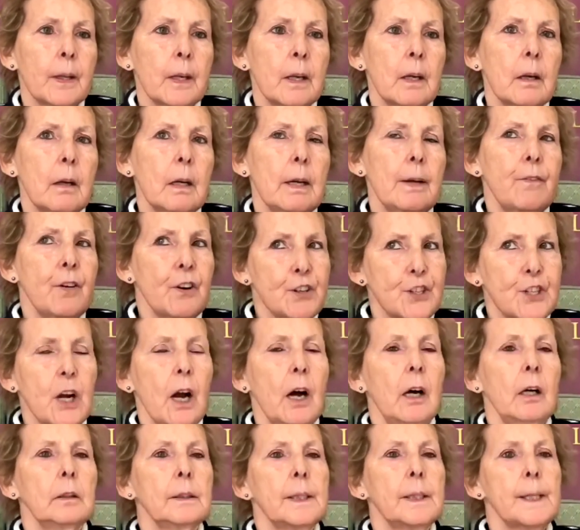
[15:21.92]
If a
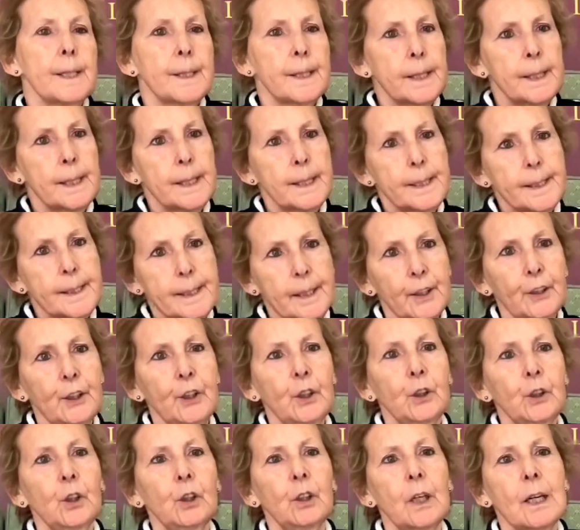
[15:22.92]
child is in a
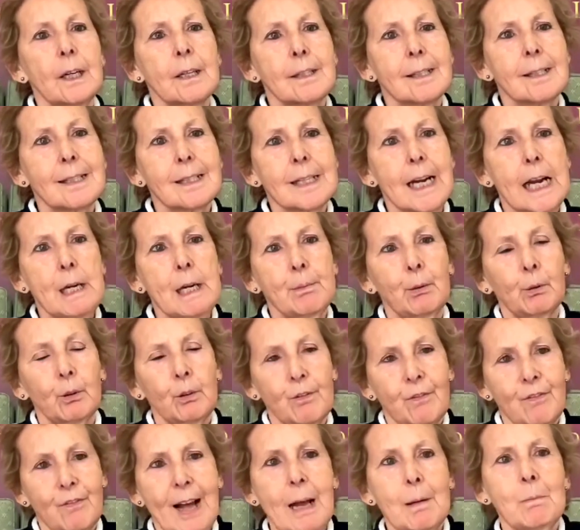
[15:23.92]
secure and stable
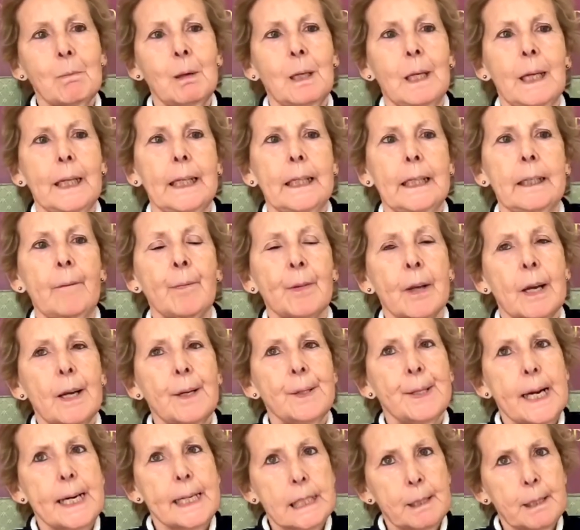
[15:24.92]
family, it
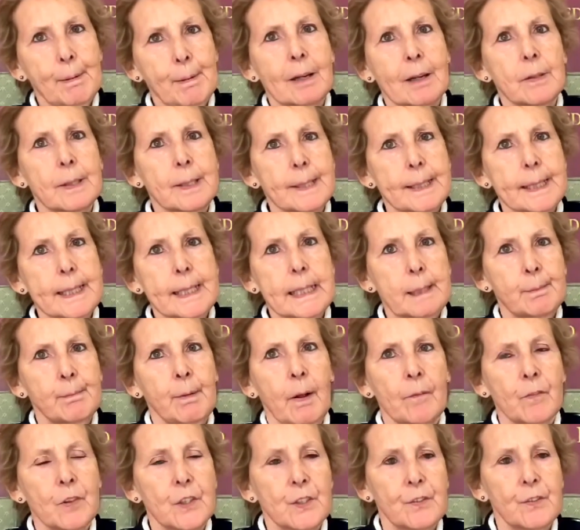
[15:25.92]
takes about 6
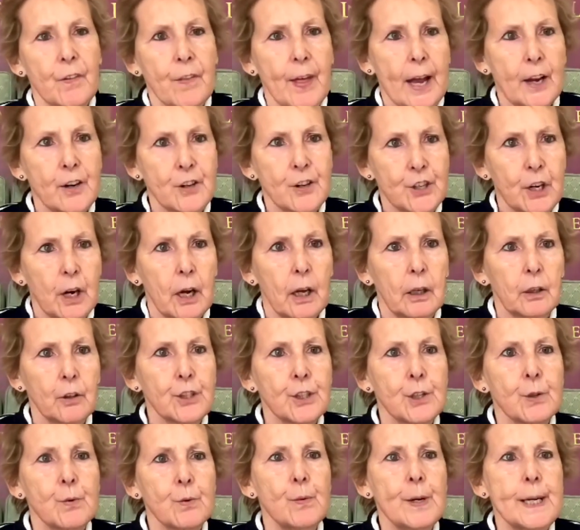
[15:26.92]
months for that child
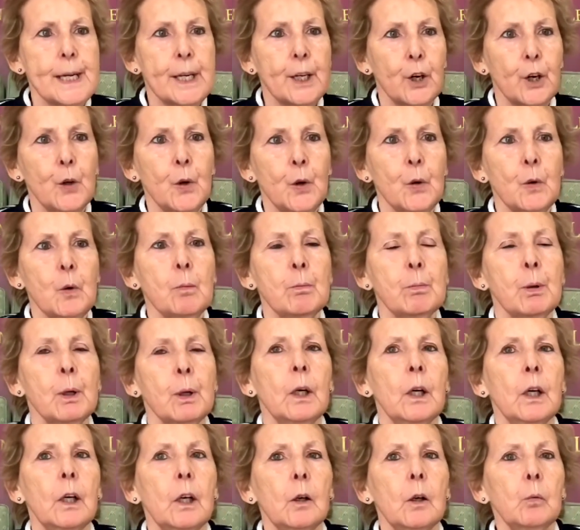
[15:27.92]
to recoup
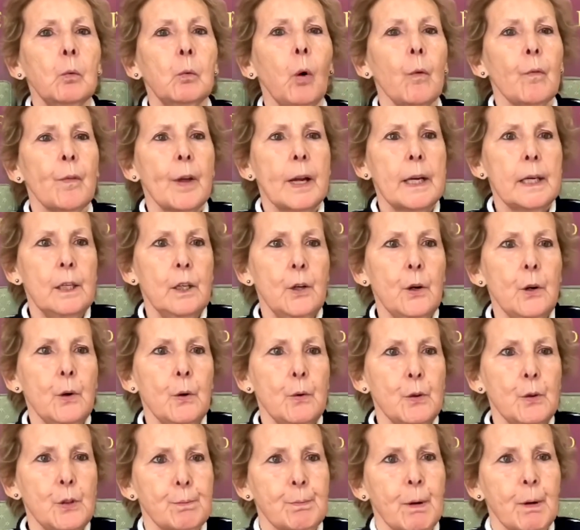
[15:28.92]
what they
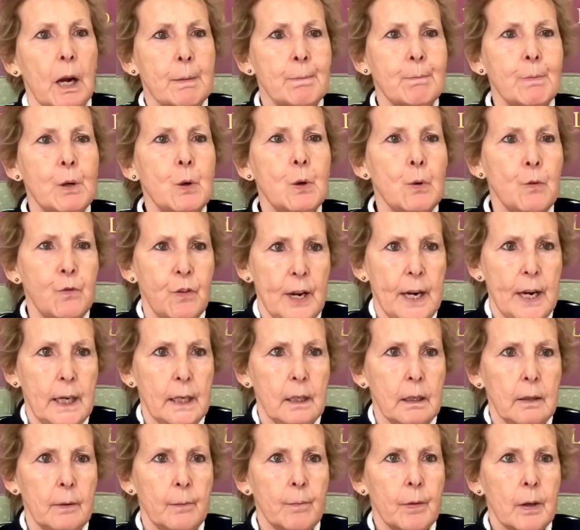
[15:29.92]
lose by
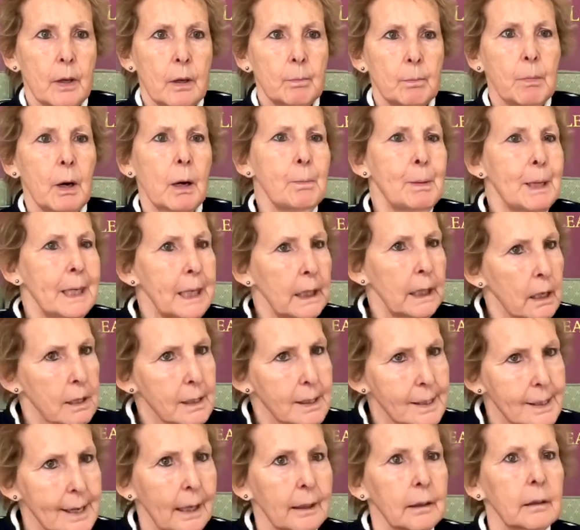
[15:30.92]
moving, by being
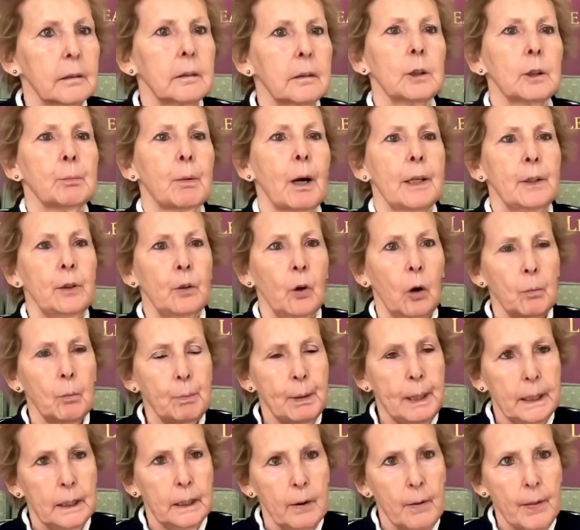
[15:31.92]
unsettled, by not
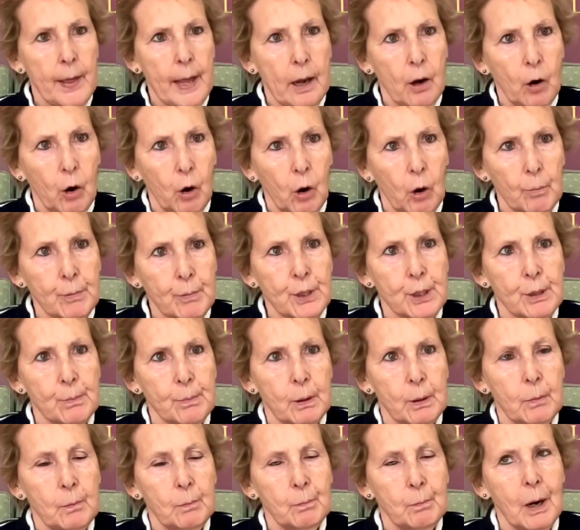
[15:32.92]
being at their
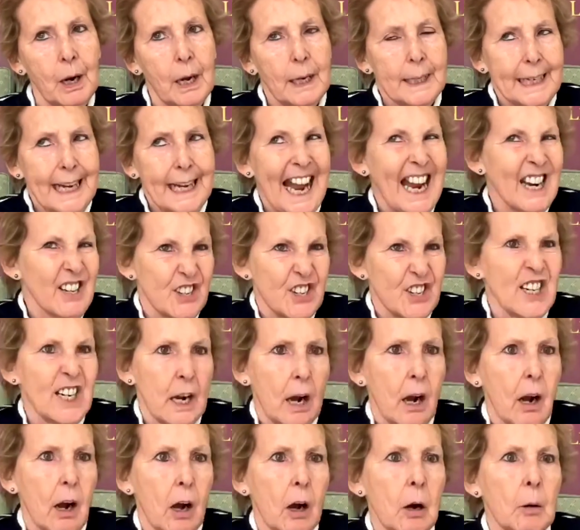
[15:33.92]
optimum, by catching
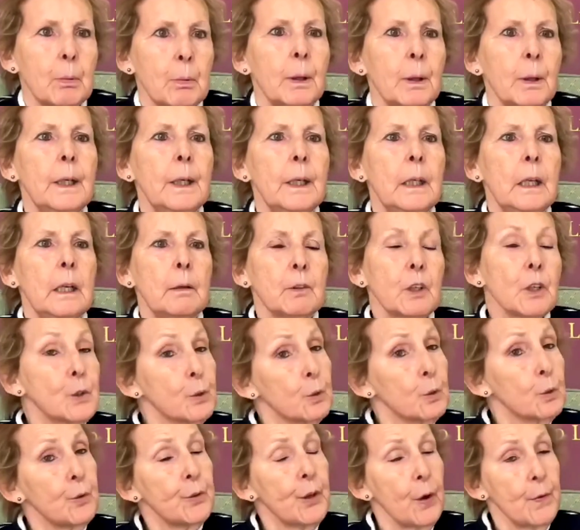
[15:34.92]
up. Because
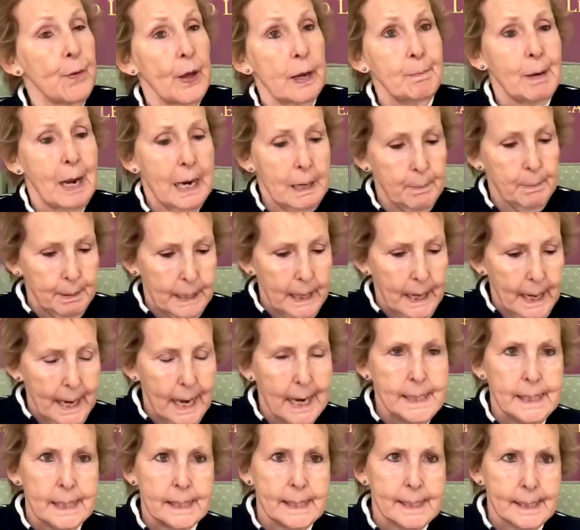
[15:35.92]
although they may be
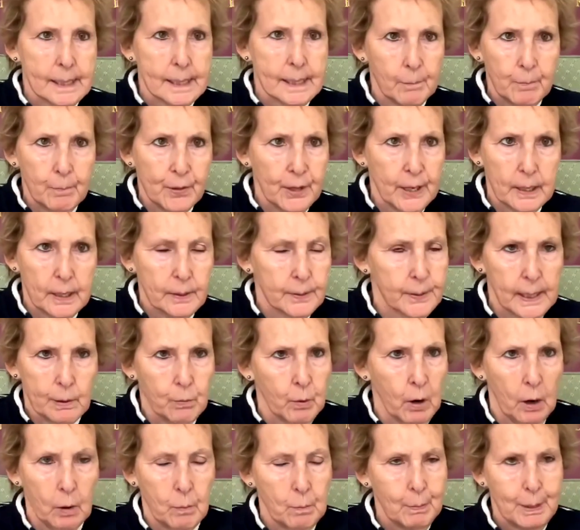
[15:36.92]
ahead in some things, they
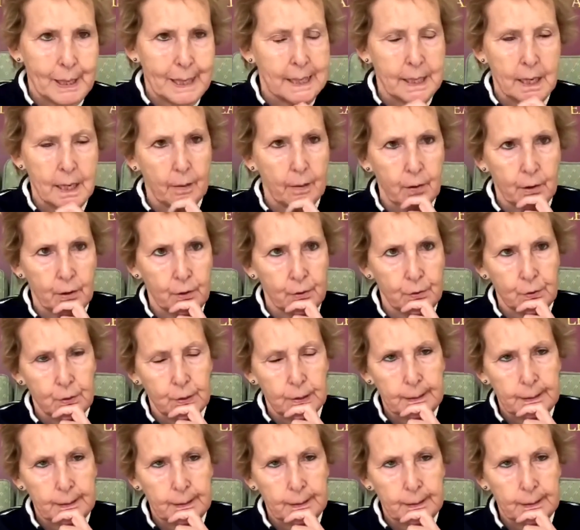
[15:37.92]
won't be in others.